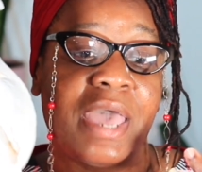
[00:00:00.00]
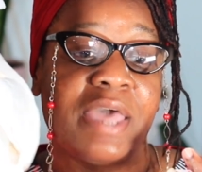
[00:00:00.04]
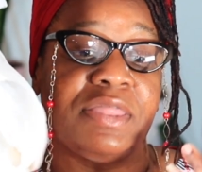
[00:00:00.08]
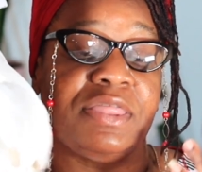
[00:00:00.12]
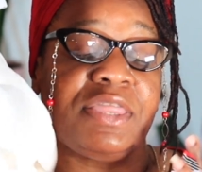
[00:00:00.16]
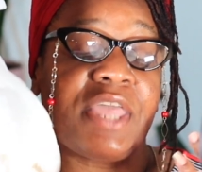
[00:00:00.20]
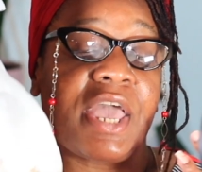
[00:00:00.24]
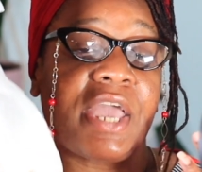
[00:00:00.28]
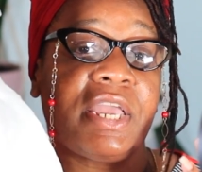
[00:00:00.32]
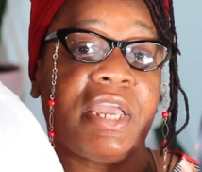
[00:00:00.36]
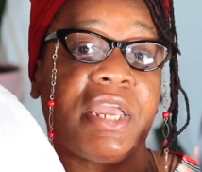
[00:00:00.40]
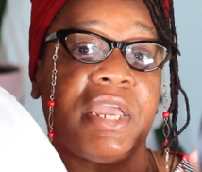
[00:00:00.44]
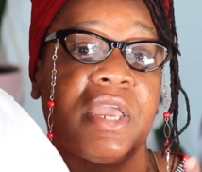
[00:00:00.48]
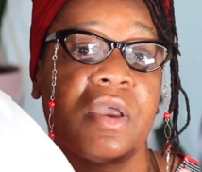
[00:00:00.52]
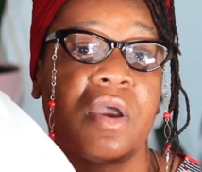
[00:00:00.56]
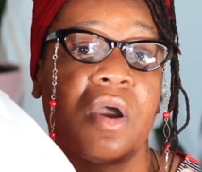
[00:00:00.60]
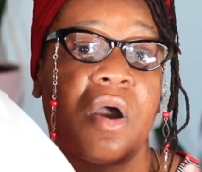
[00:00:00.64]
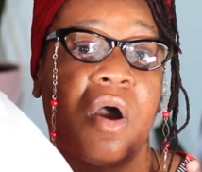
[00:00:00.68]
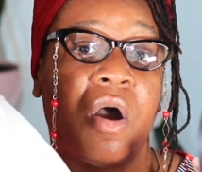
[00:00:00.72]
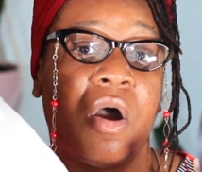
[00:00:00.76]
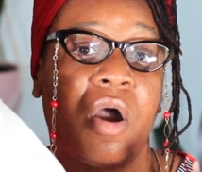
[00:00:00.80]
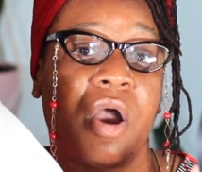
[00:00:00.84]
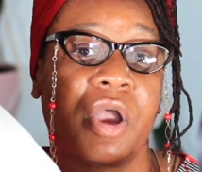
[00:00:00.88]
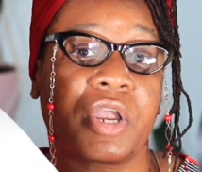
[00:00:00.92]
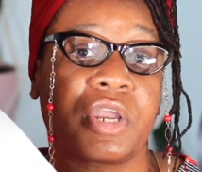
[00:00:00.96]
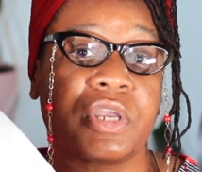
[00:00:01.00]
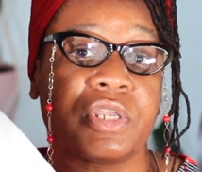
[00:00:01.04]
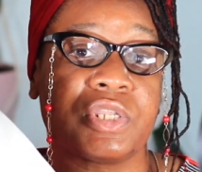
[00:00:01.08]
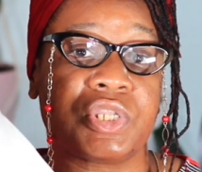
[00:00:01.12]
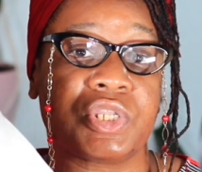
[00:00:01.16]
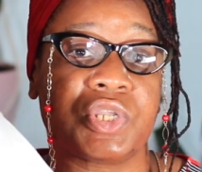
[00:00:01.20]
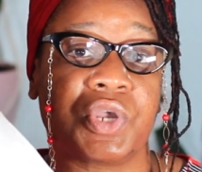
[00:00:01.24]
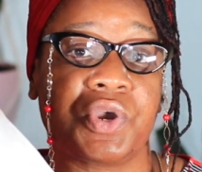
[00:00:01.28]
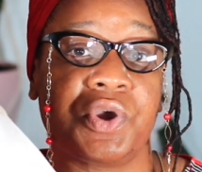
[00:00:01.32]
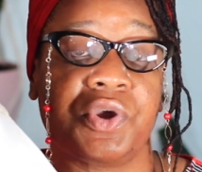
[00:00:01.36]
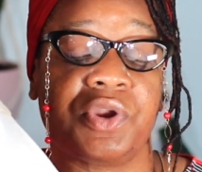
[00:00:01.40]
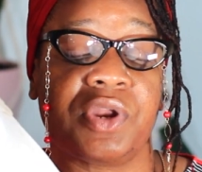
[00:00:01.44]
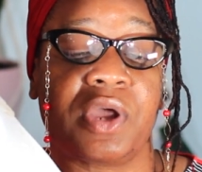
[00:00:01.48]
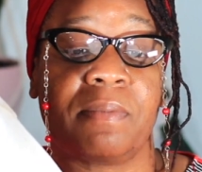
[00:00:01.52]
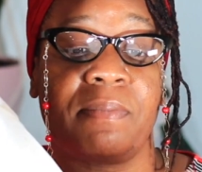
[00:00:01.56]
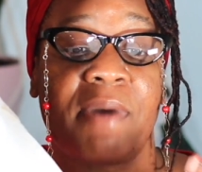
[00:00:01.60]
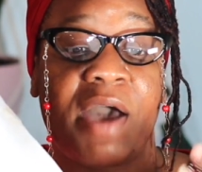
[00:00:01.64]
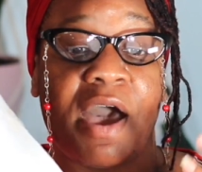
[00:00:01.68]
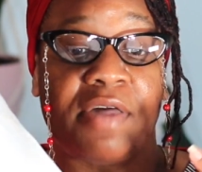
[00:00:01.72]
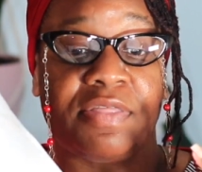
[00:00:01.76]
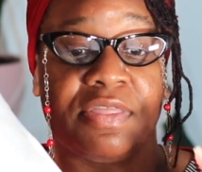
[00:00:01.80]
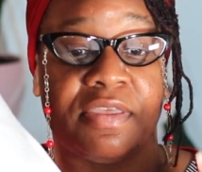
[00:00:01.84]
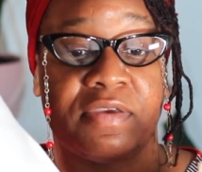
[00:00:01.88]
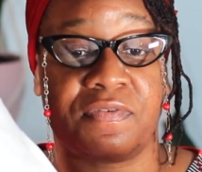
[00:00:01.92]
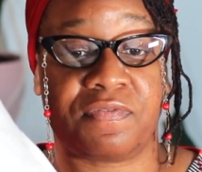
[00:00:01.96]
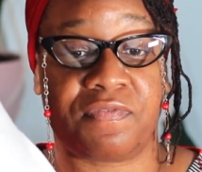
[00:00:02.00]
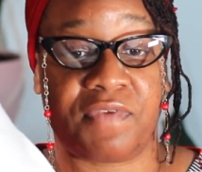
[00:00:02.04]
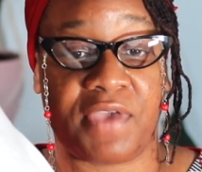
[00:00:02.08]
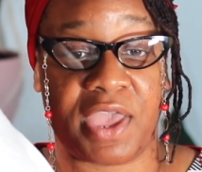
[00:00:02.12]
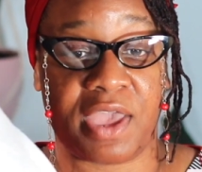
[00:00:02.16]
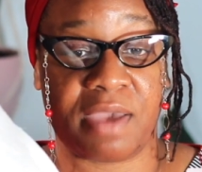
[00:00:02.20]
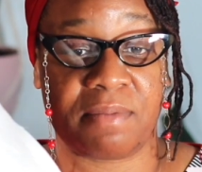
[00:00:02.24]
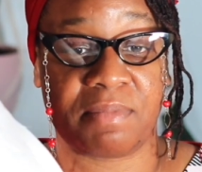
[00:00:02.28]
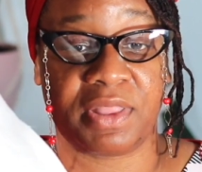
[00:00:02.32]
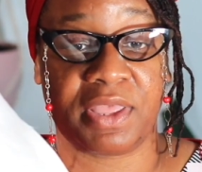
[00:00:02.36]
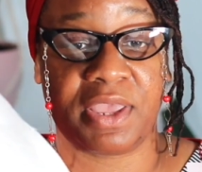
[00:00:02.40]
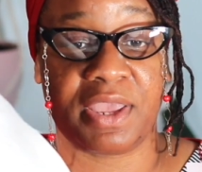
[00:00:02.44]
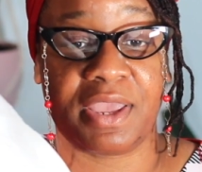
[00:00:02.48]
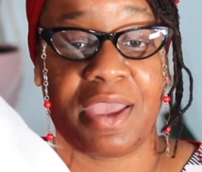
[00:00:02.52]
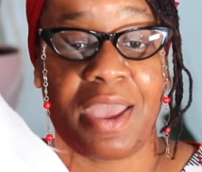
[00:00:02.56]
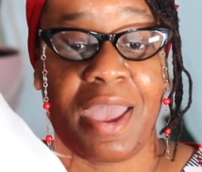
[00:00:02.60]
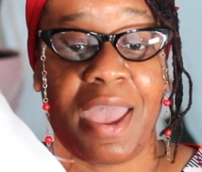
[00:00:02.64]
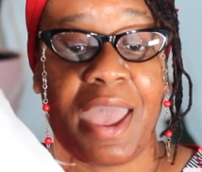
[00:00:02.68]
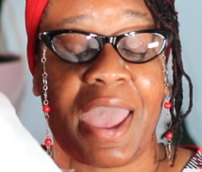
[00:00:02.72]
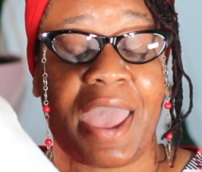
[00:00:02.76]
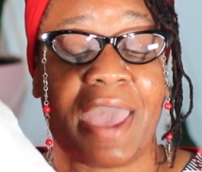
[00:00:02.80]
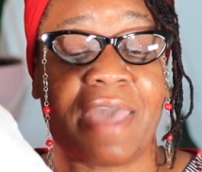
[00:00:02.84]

they are concerned about the family